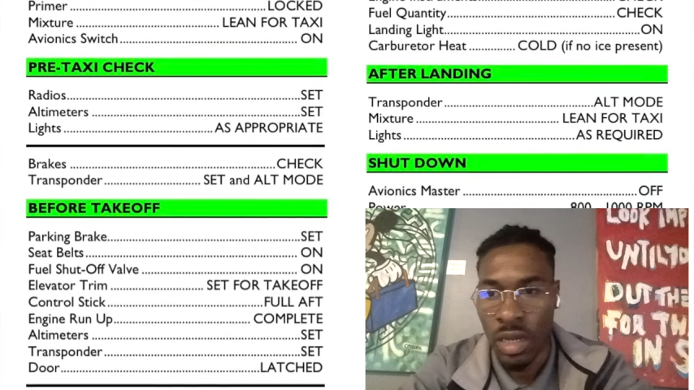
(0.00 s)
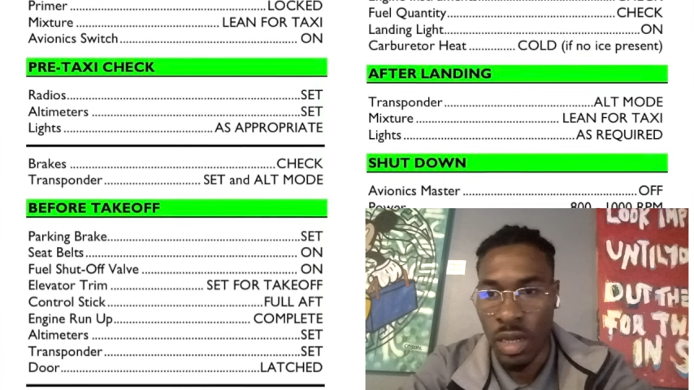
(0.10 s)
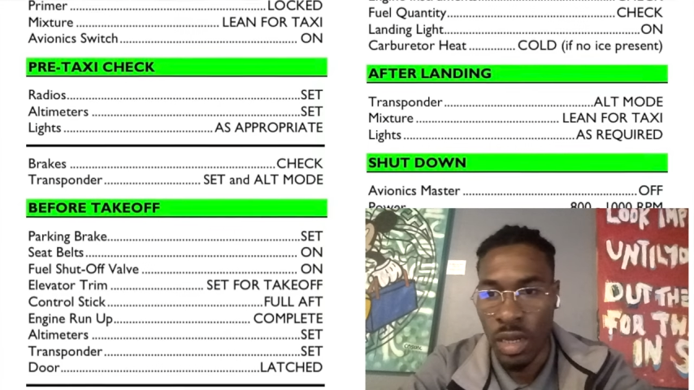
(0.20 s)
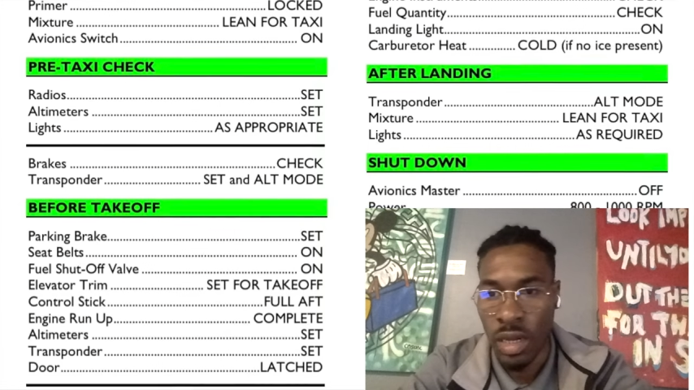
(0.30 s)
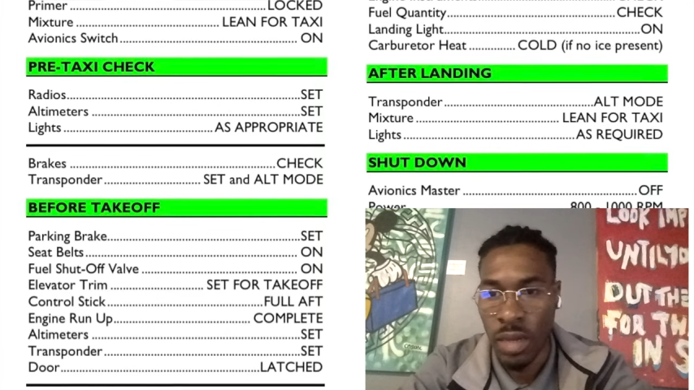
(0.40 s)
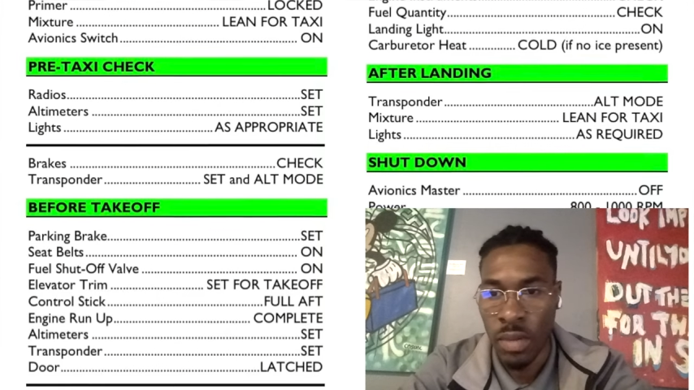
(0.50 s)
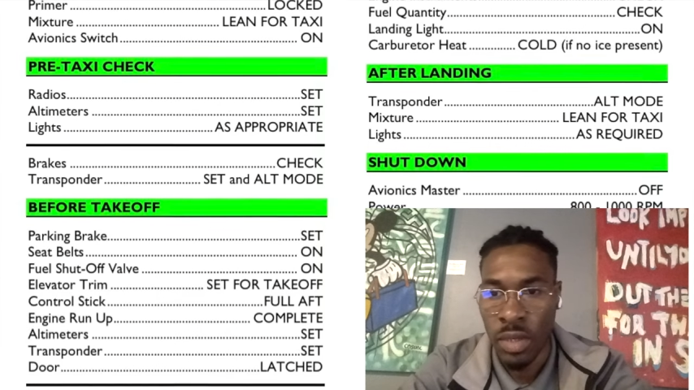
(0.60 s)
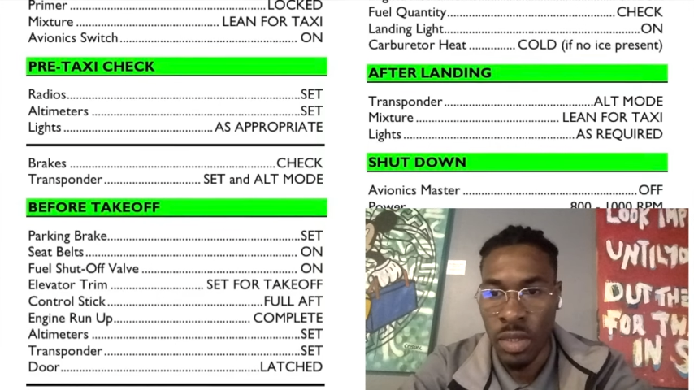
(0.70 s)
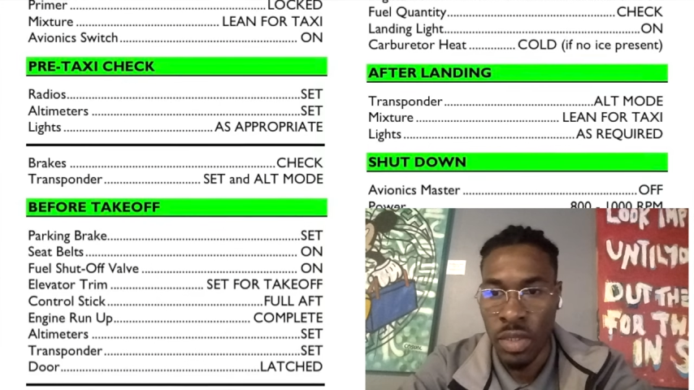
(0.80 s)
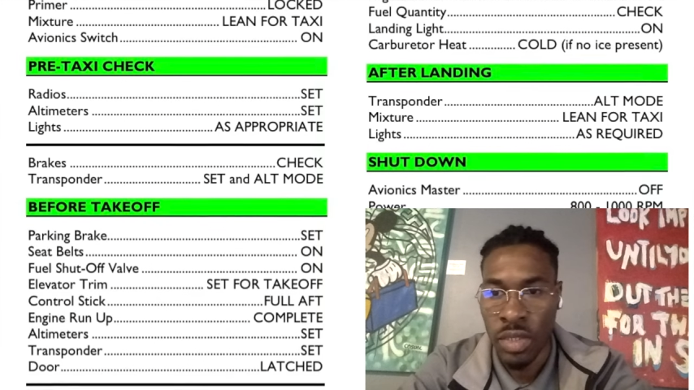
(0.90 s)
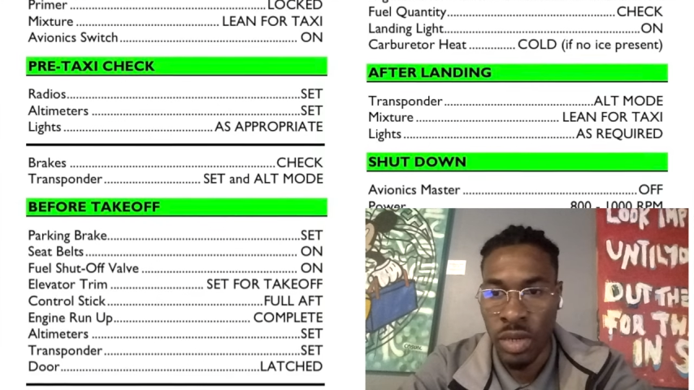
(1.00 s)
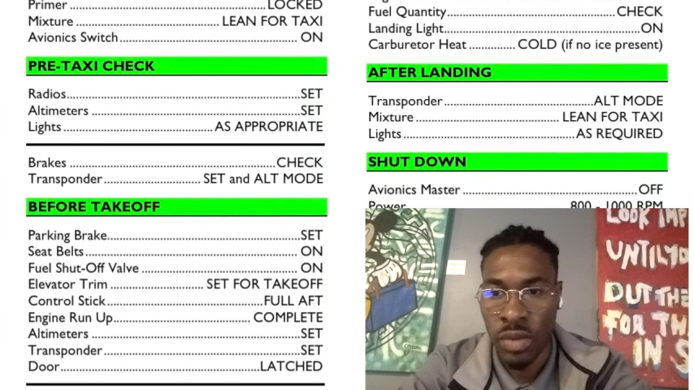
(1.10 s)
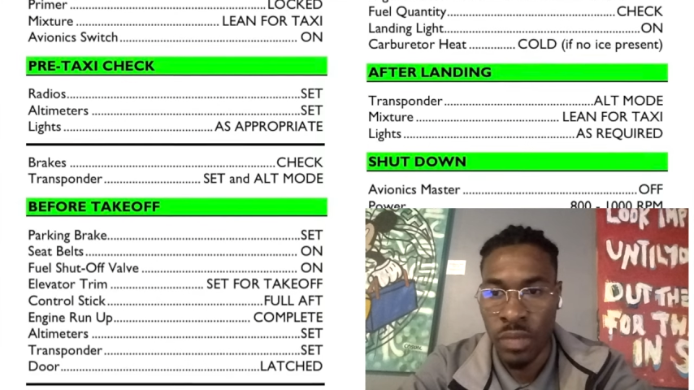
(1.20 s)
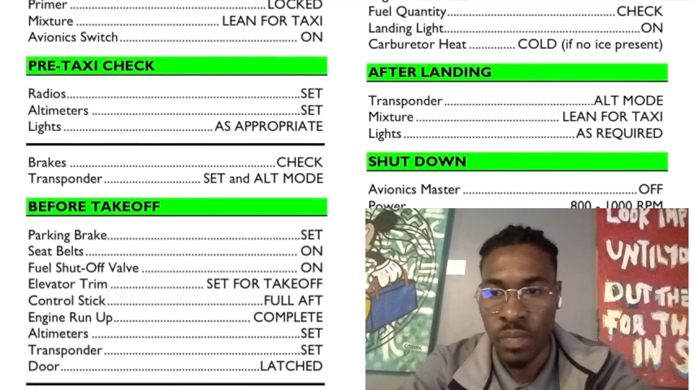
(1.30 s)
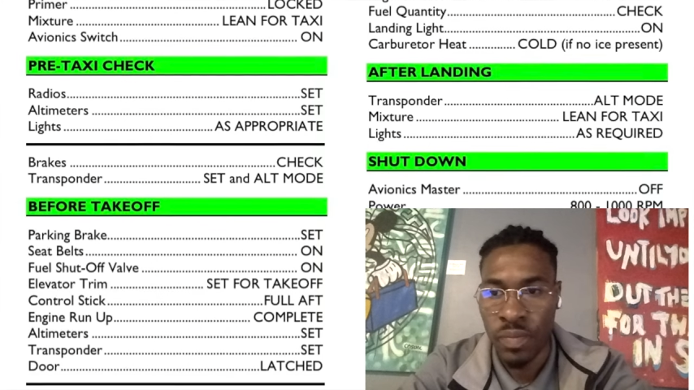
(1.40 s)
Um,
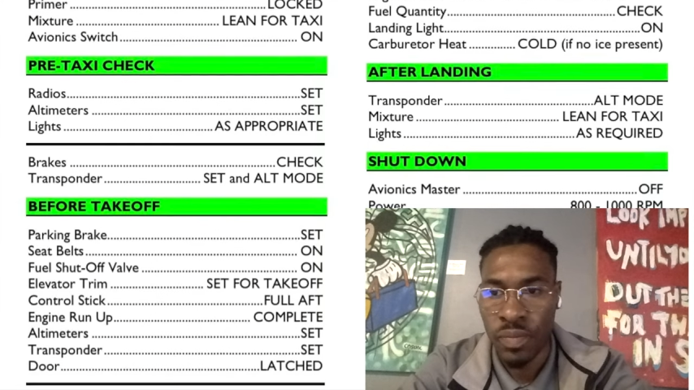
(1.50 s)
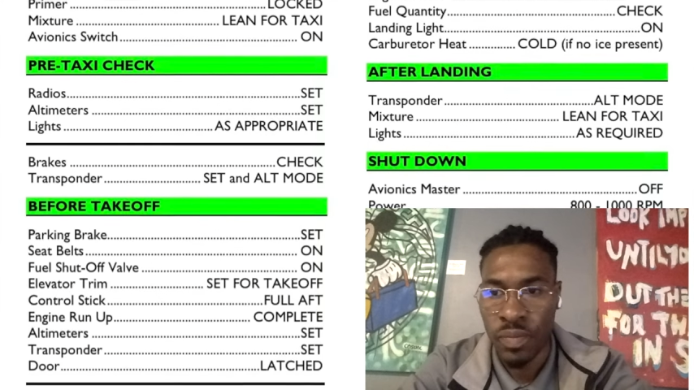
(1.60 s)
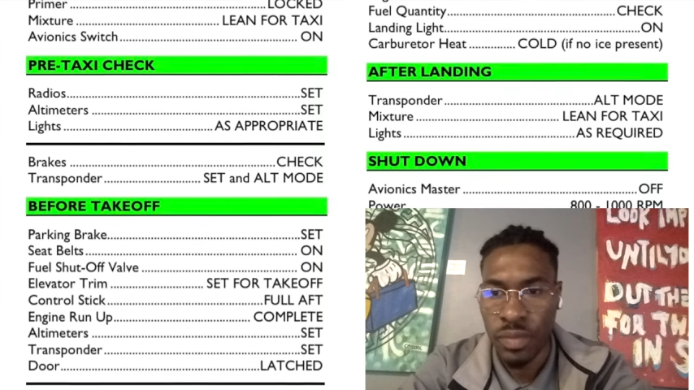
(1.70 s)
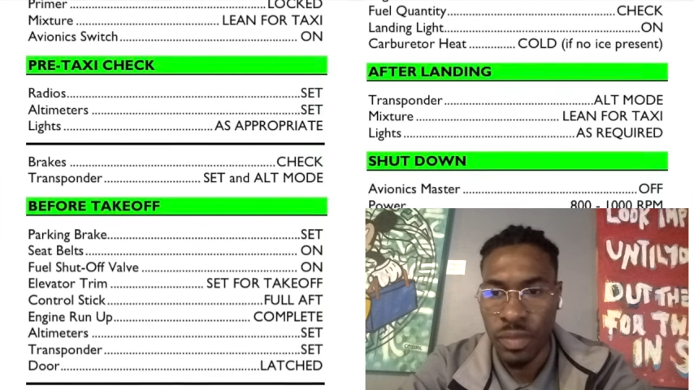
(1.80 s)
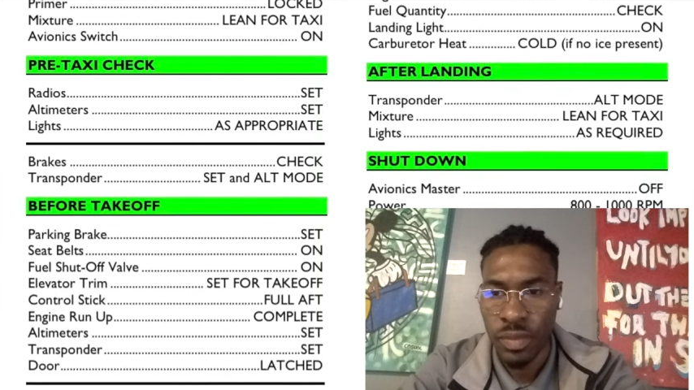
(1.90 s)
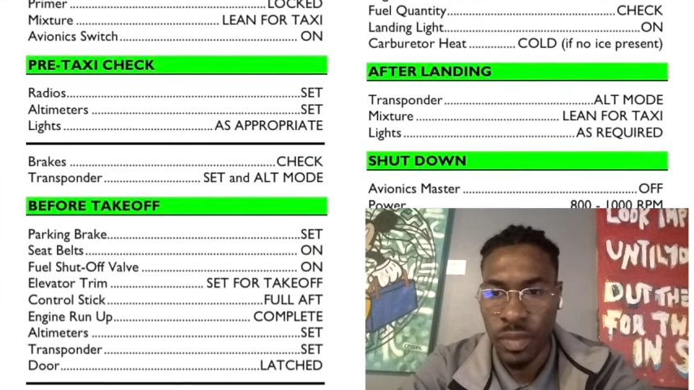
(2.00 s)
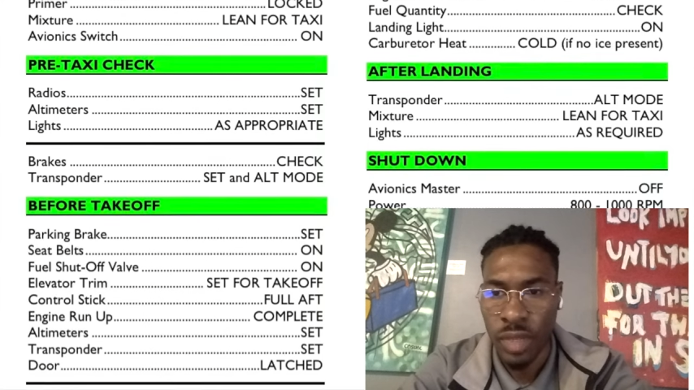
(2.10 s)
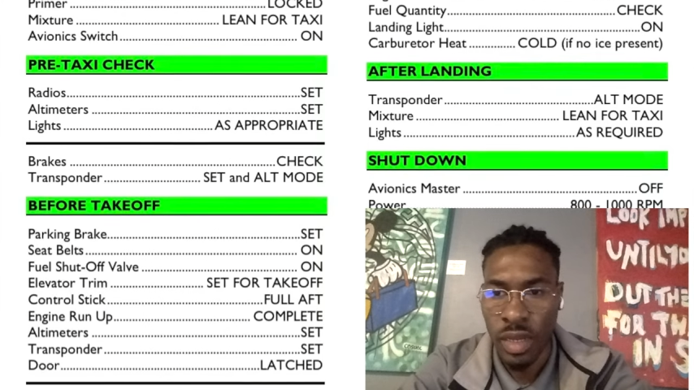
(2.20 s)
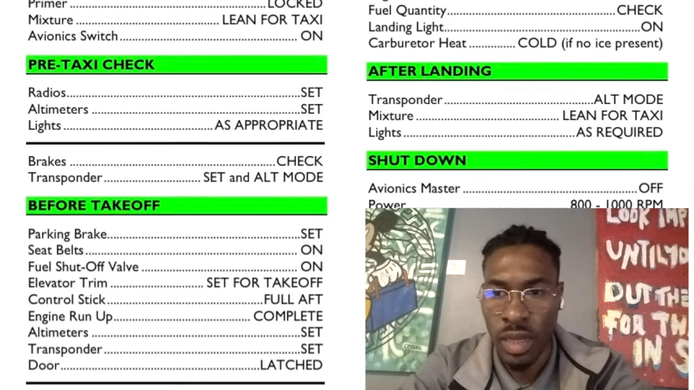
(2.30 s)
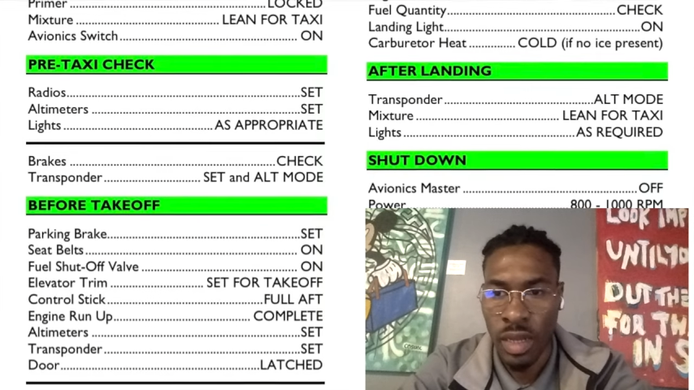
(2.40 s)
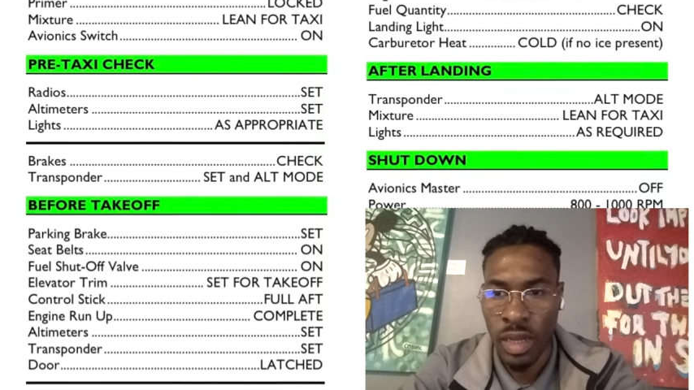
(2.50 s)
so uh,